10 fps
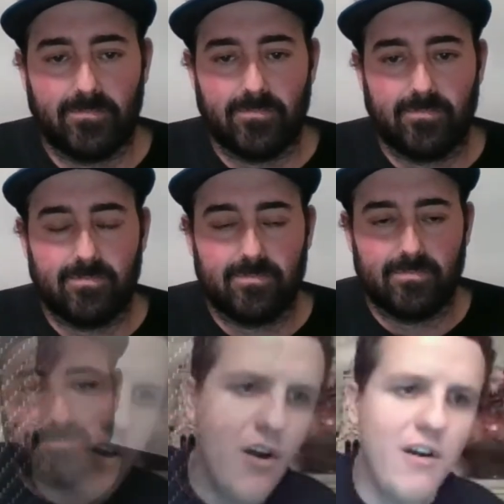Yeah, the
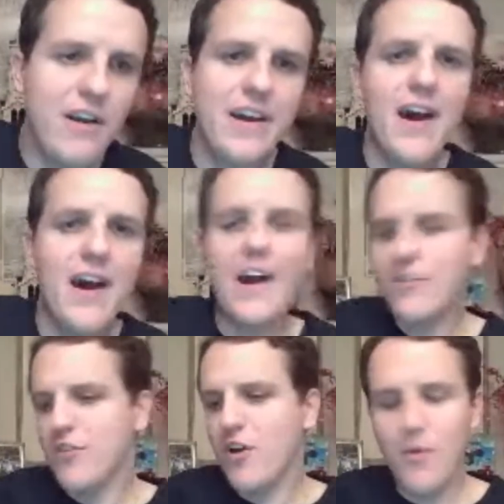dreaded
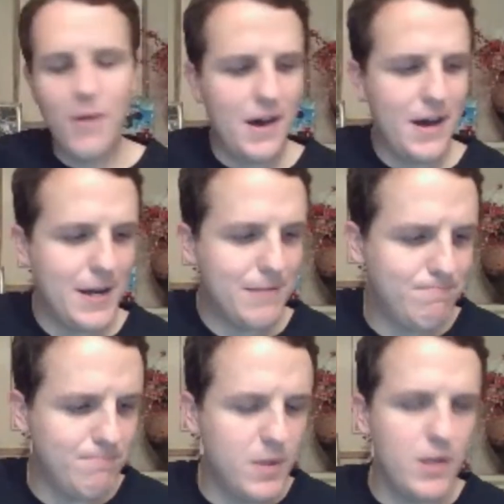RII.
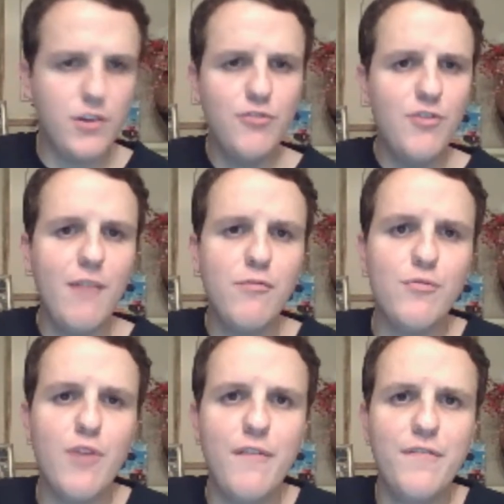So, you
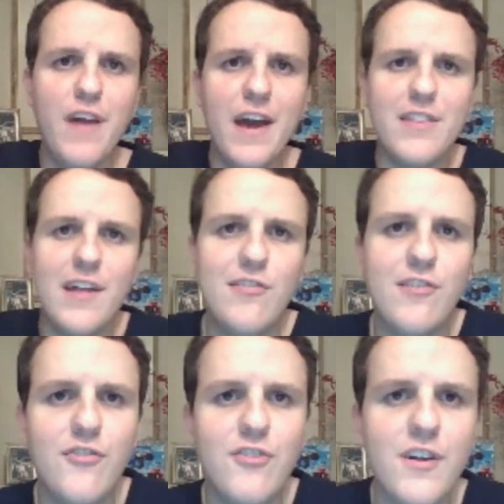drive the Roughneck.
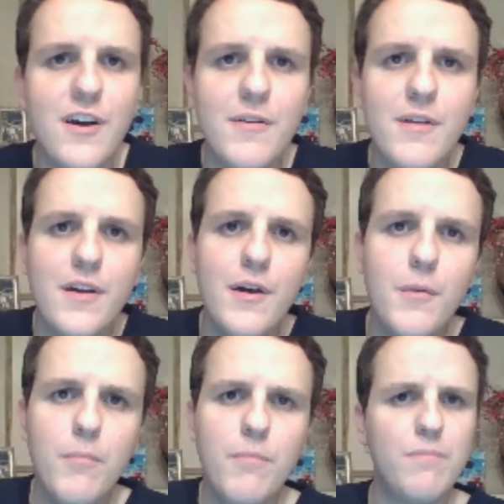That's such a
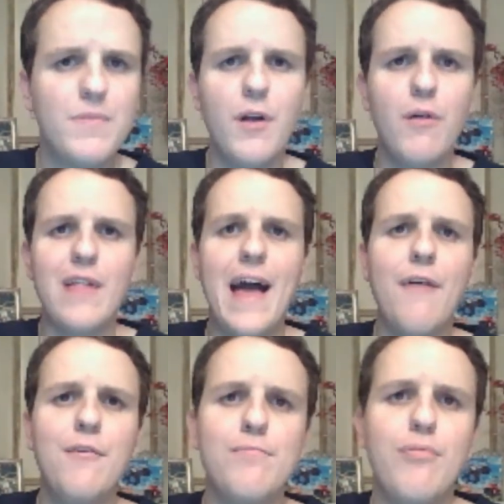
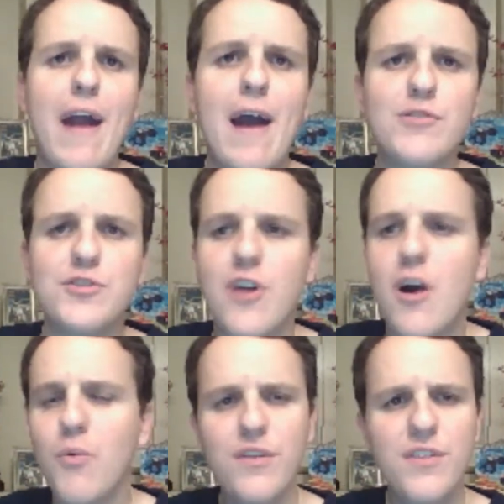loud and proud
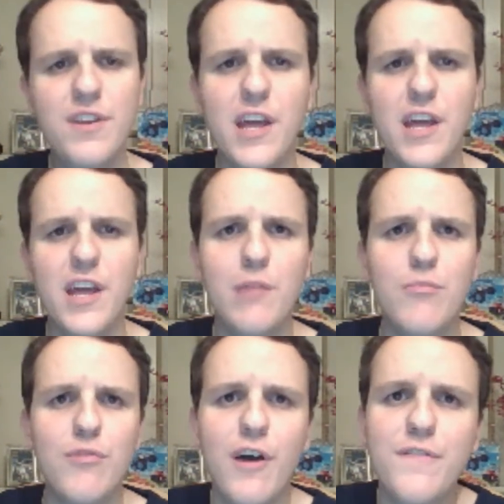truck. Where did the name
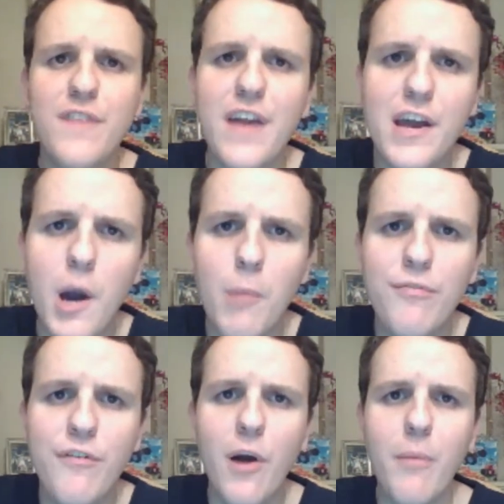Roughneck come
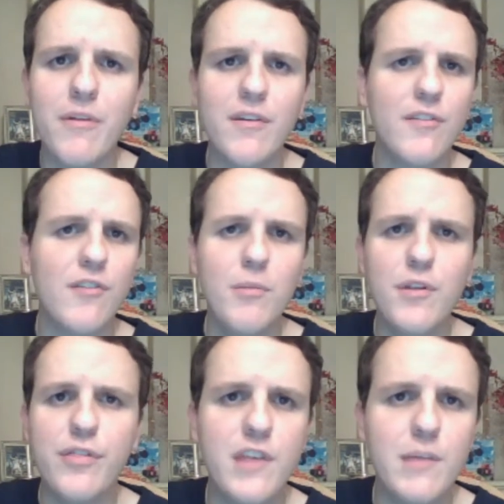from, and some of the
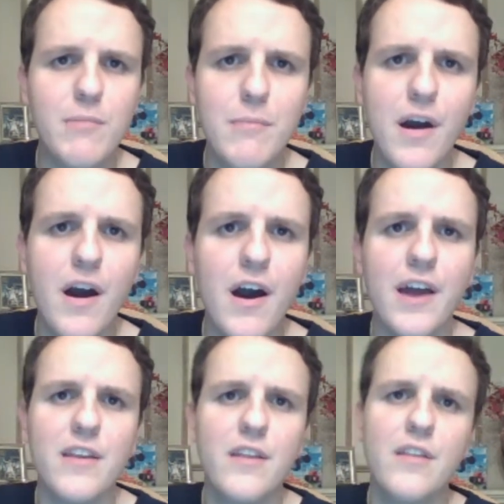theming
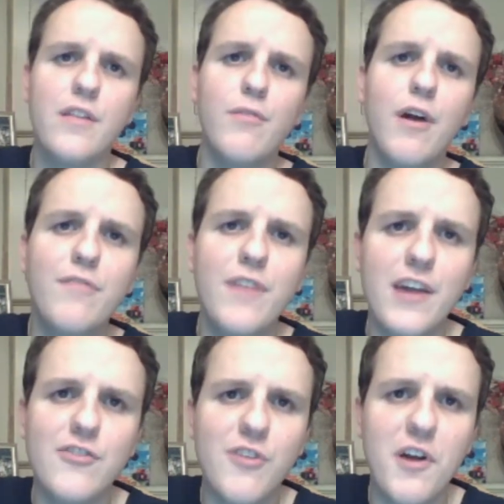behind the
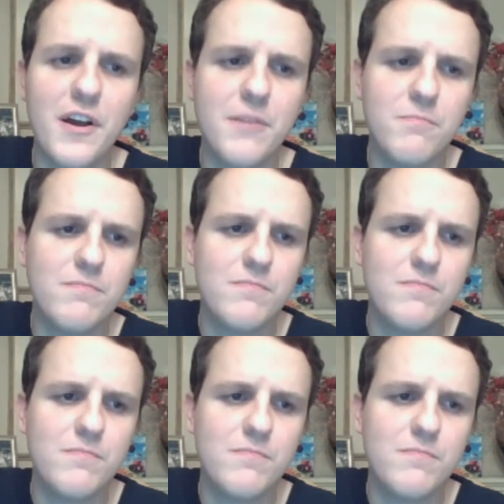Roughneck truck?